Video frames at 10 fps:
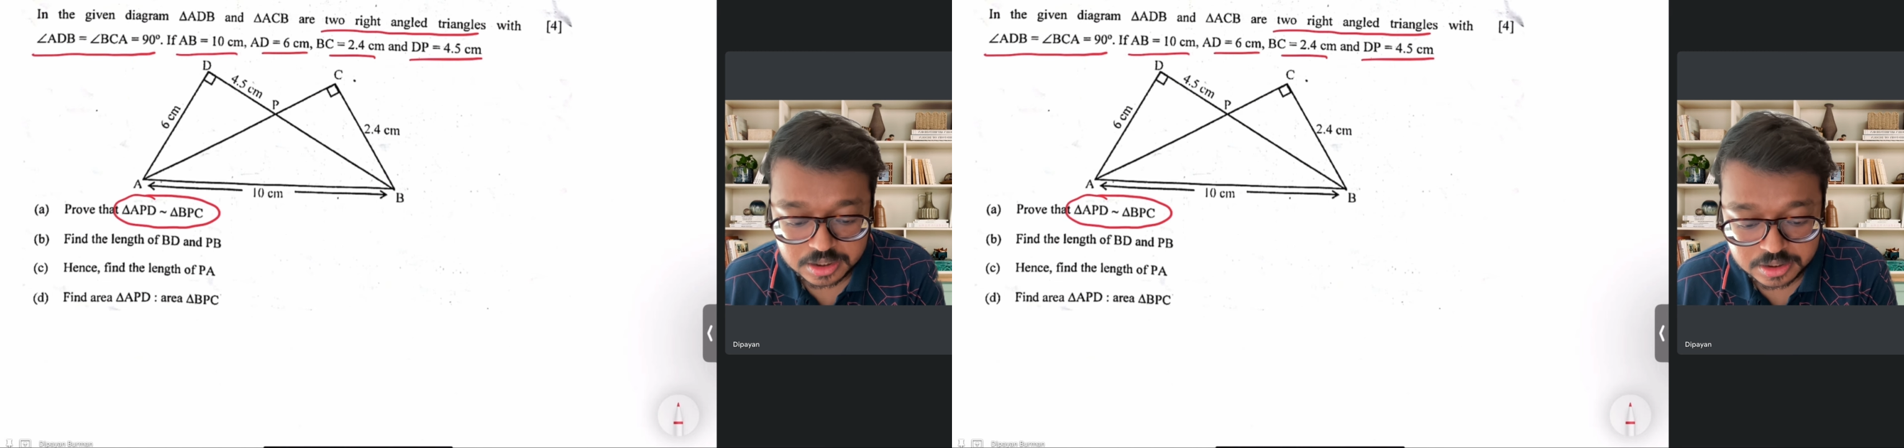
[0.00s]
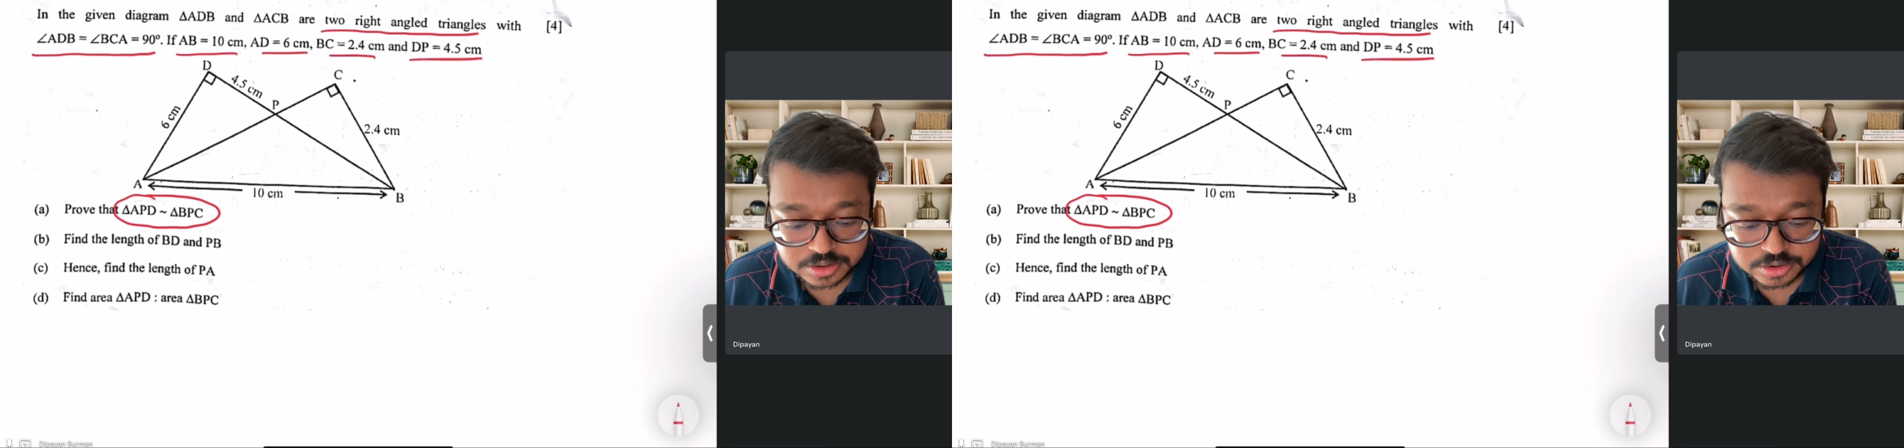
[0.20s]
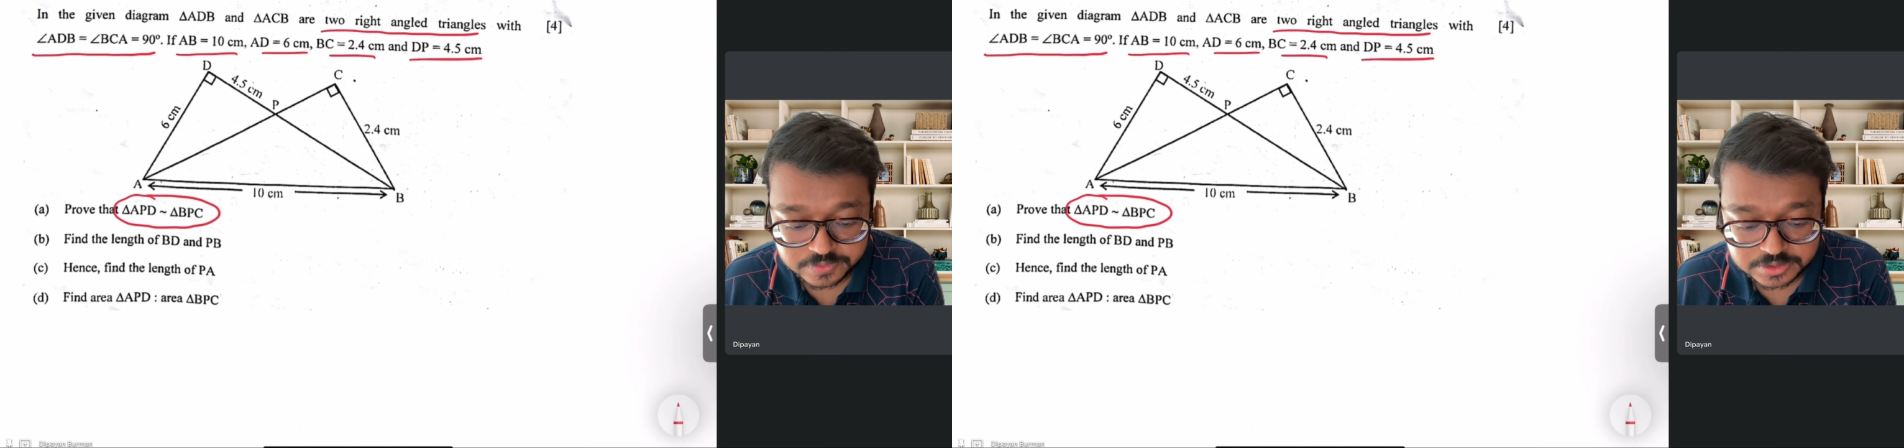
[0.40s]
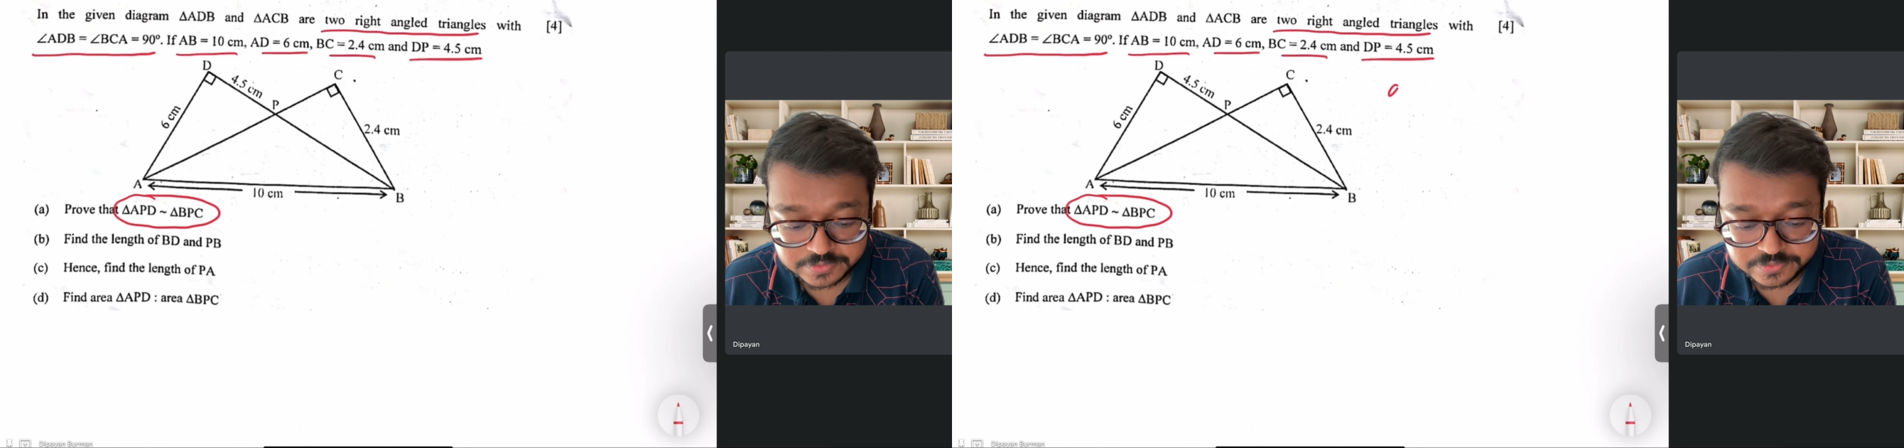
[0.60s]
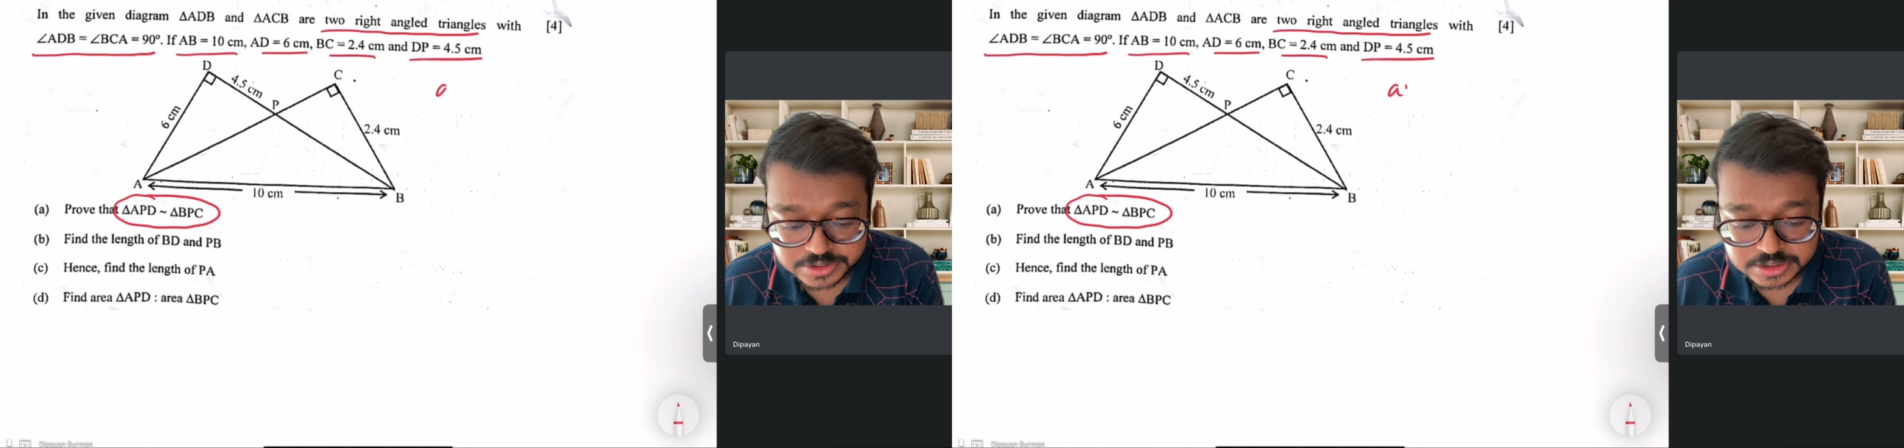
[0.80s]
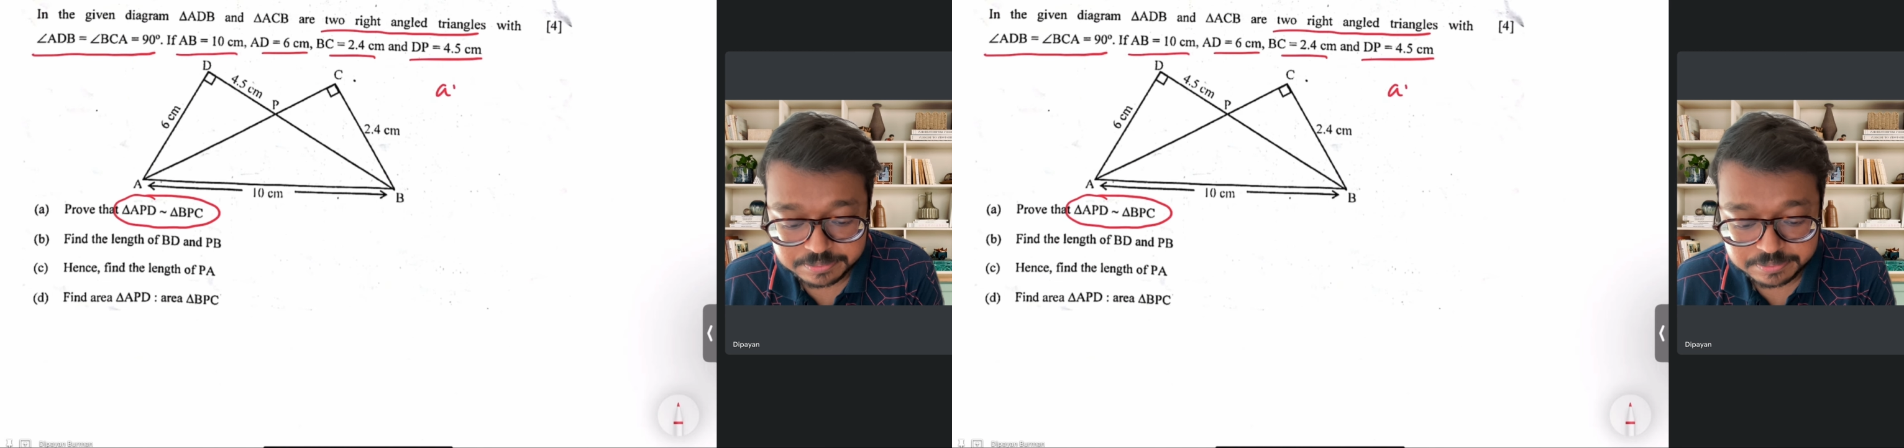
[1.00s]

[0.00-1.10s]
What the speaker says: So for the first